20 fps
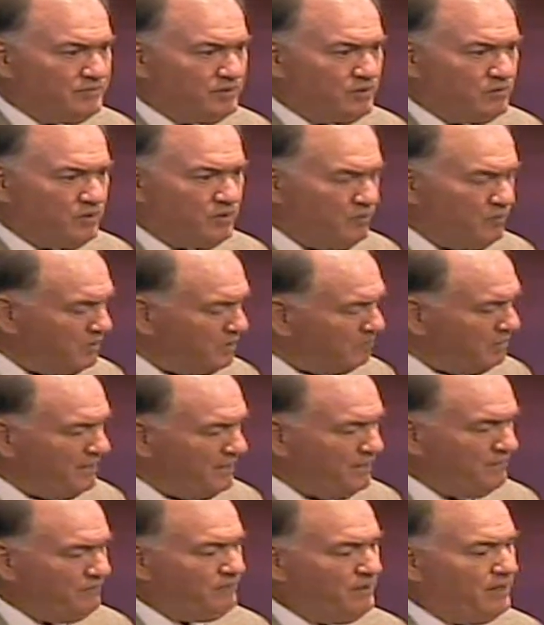Well, what
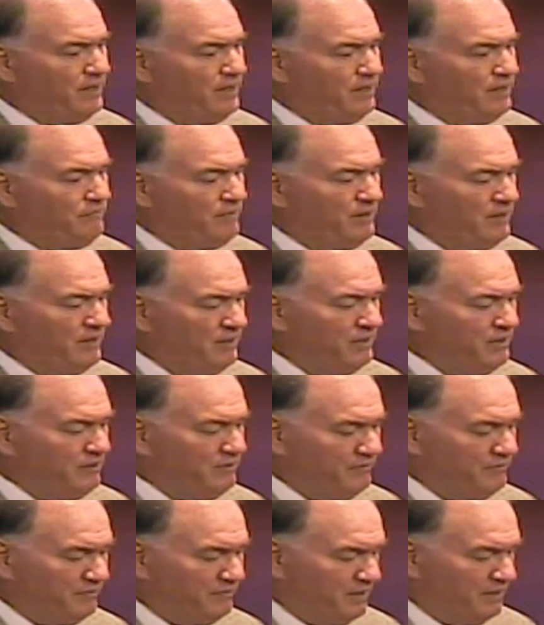about if I, if I
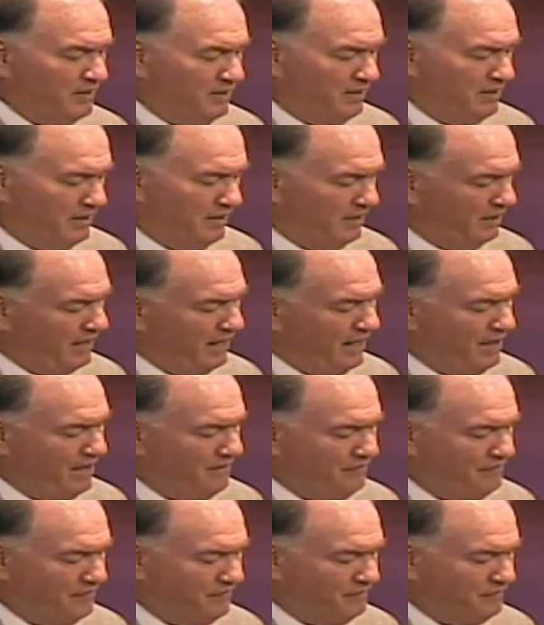live a
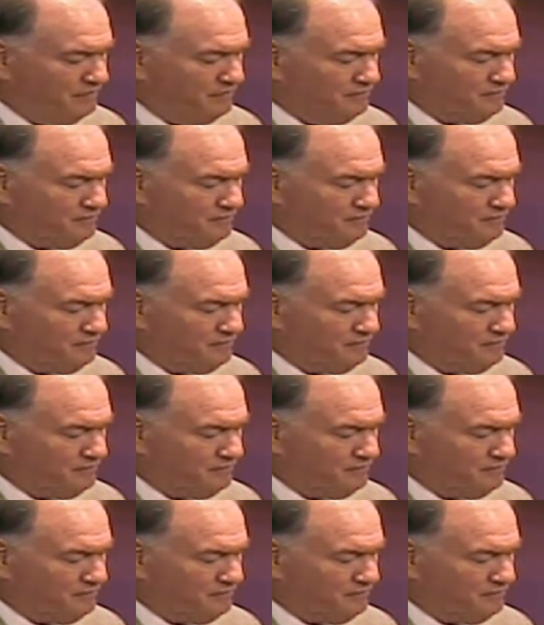life of